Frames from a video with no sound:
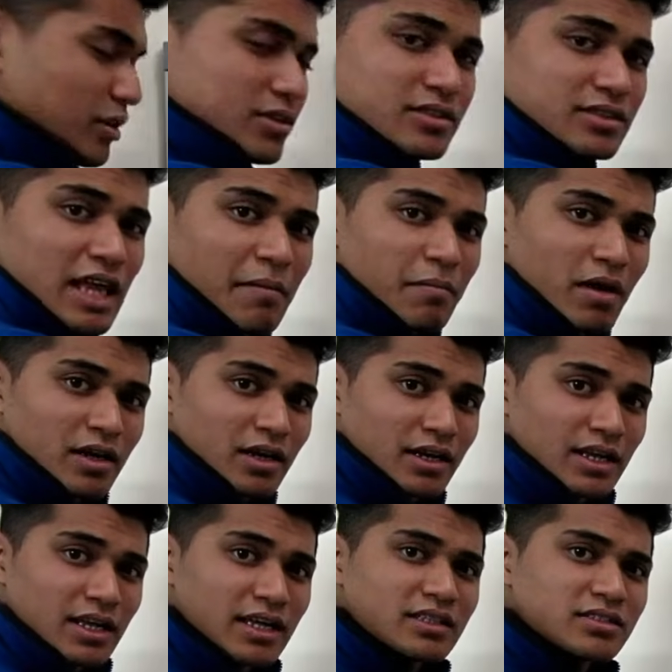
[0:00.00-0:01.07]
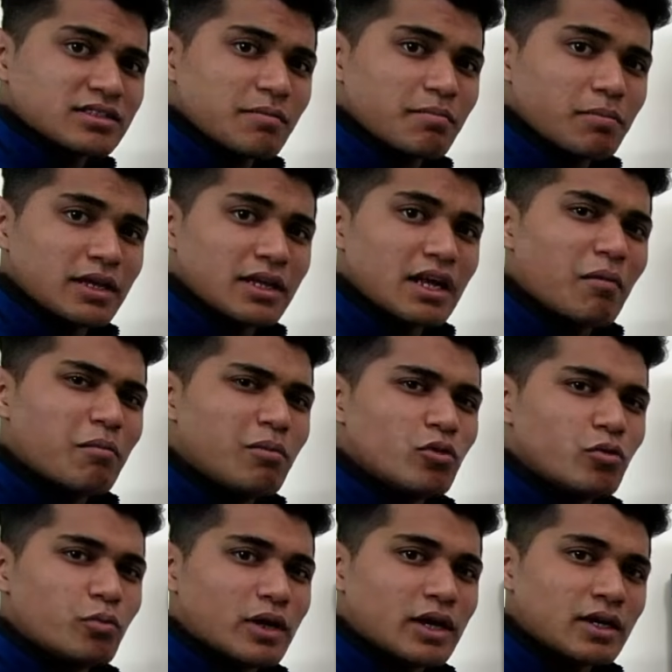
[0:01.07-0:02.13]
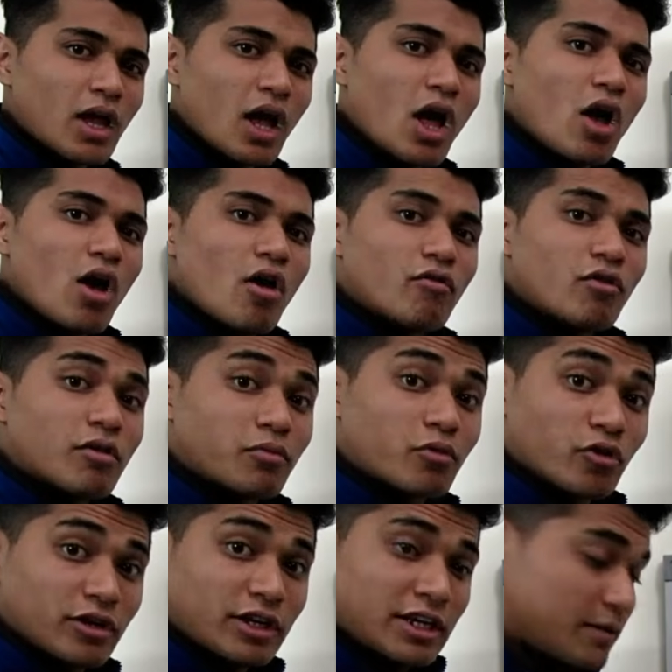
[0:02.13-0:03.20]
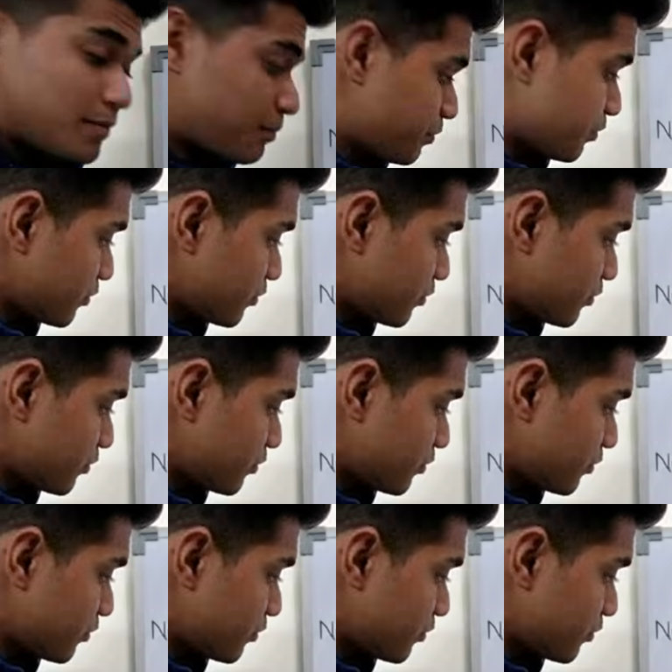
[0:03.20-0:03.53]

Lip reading: Now this mRNA is simply a blueprint for protein.